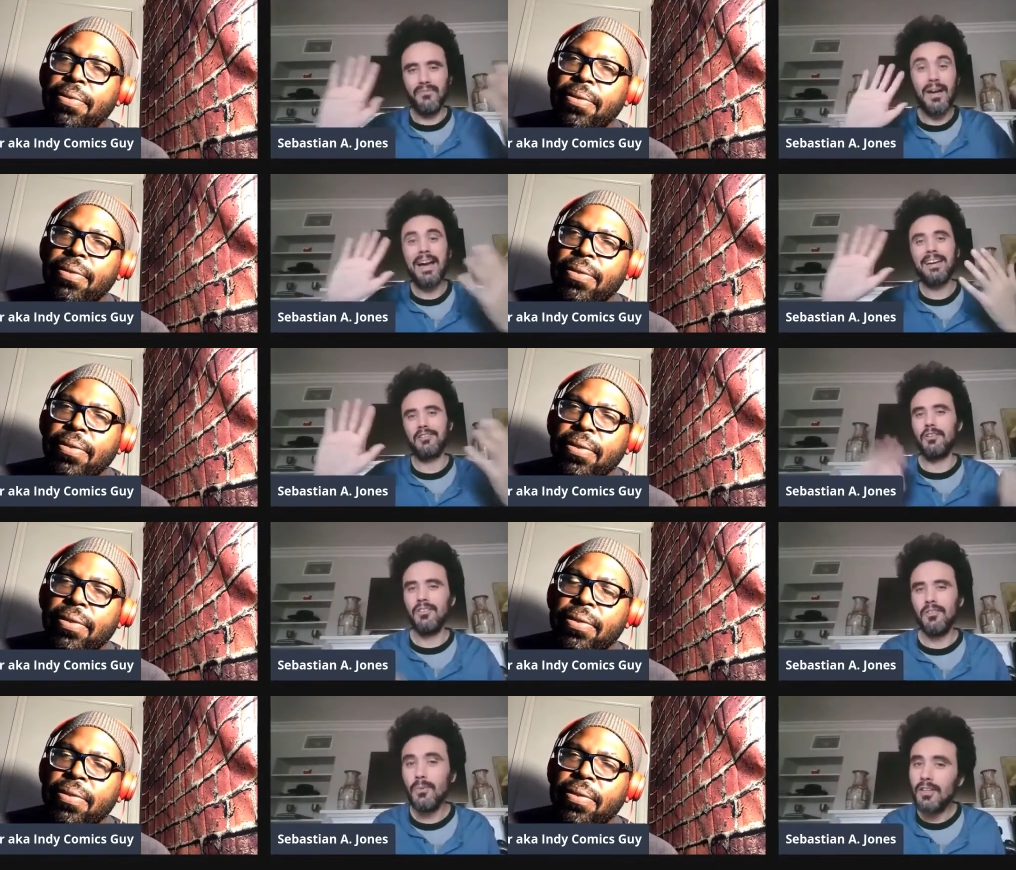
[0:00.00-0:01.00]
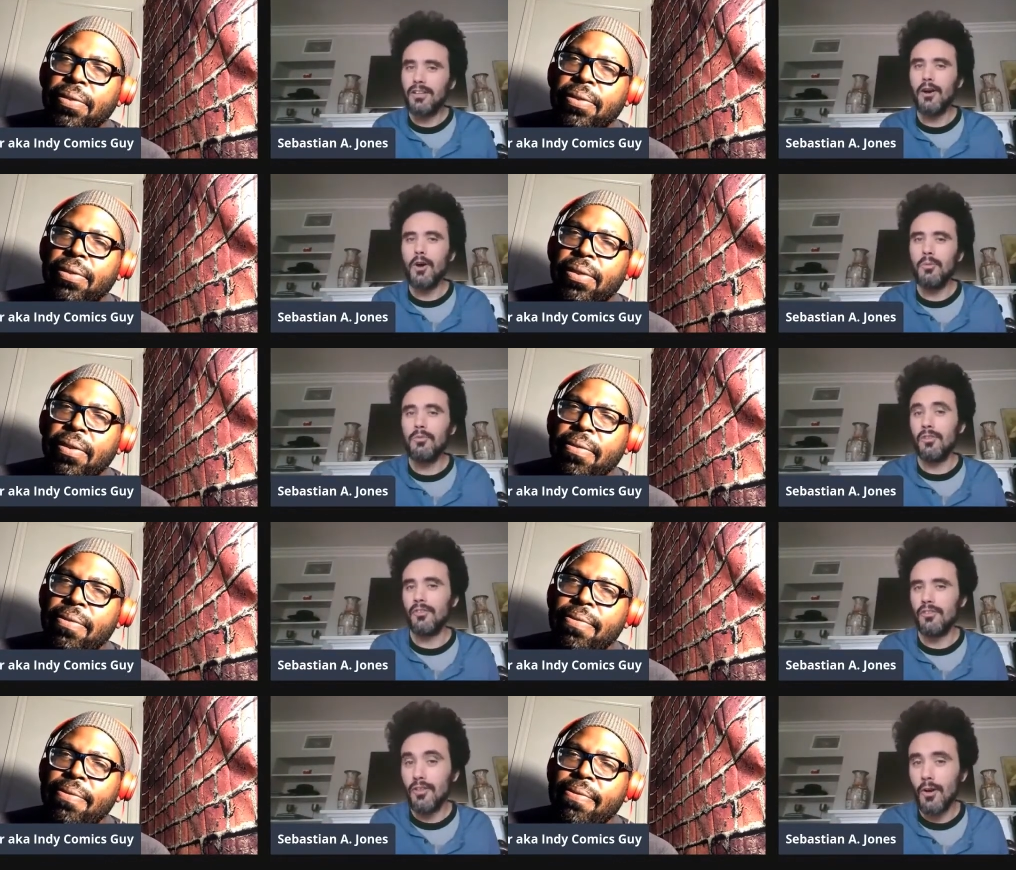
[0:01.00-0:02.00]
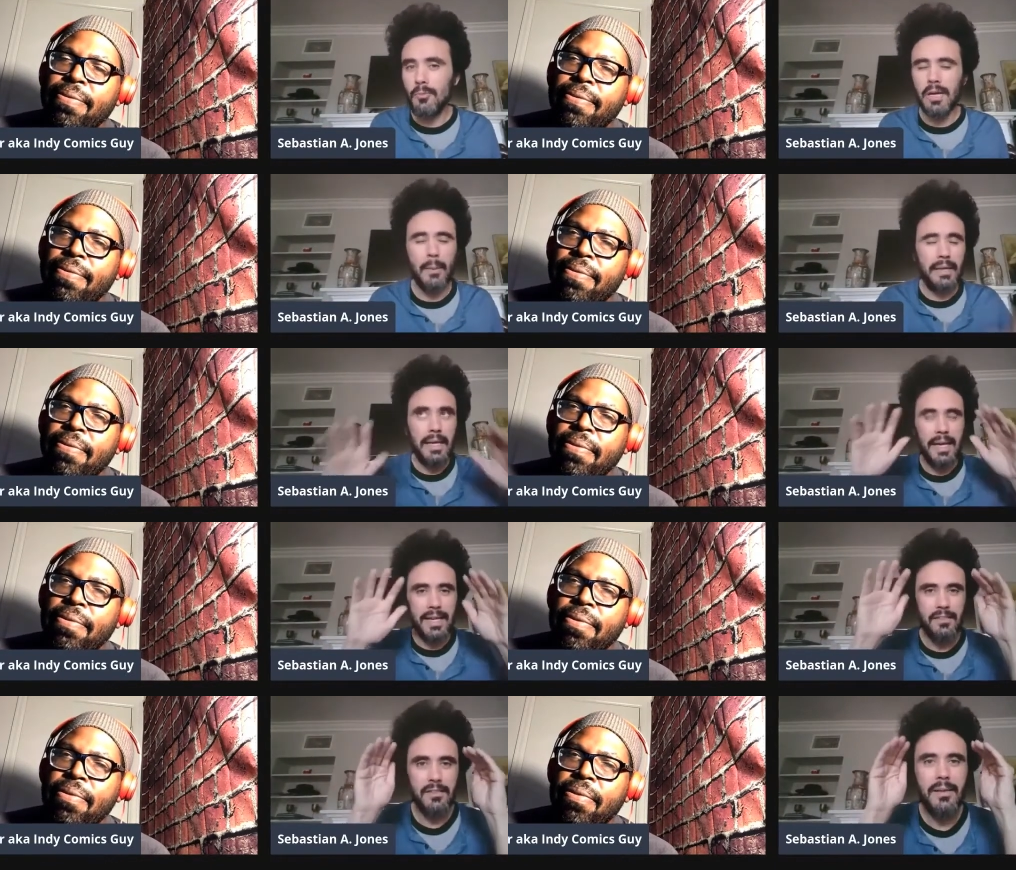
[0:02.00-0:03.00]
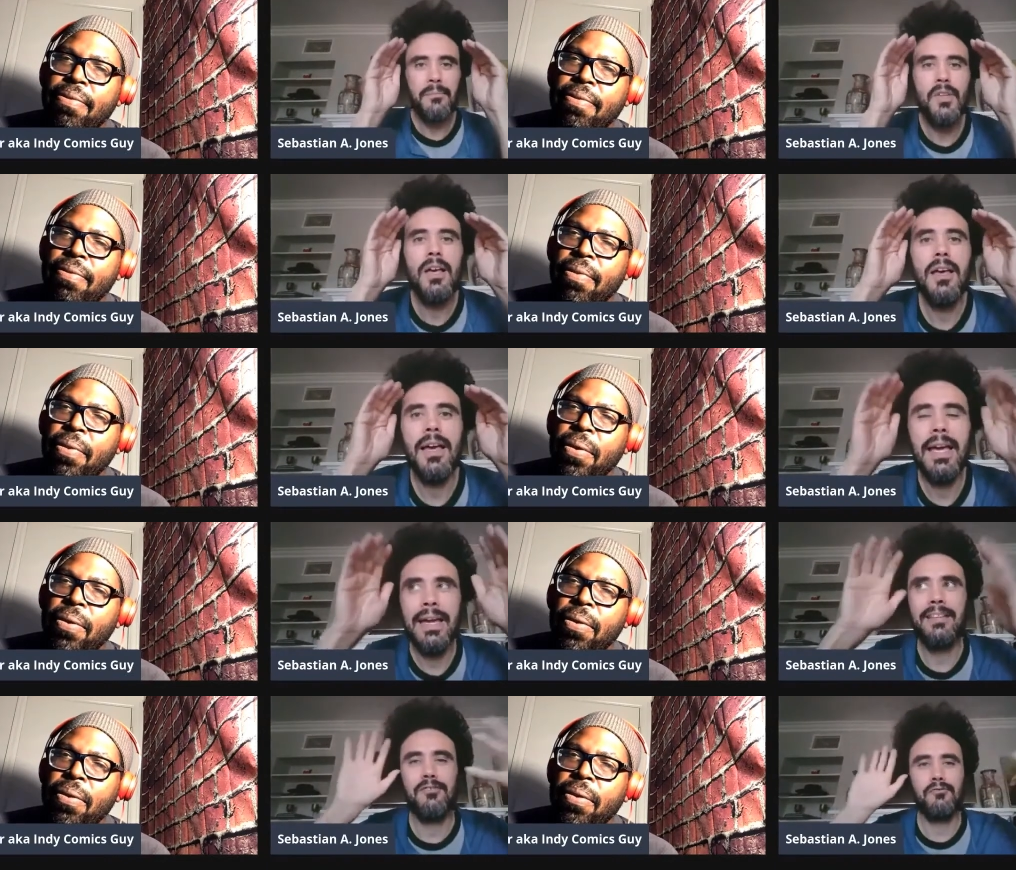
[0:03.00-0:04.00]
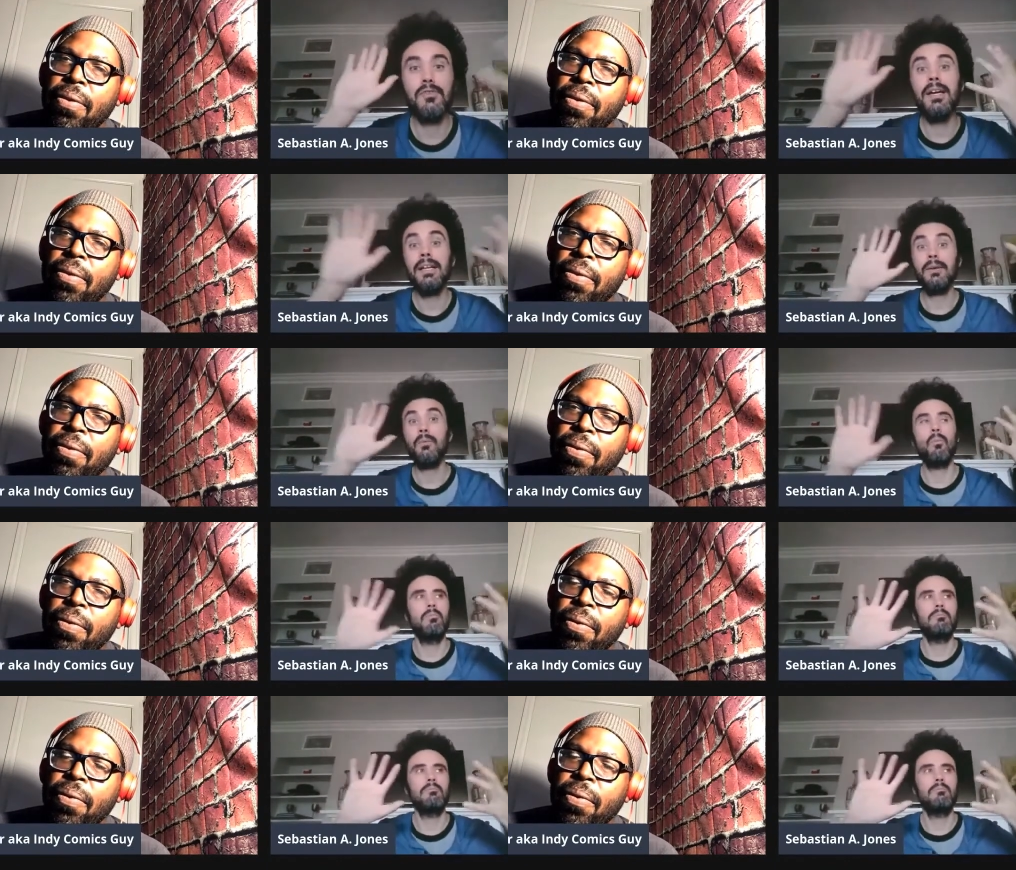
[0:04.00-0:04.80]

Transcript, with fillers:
Speaker 1: factions with the gnomes and the snowmen. I mean, it's it's really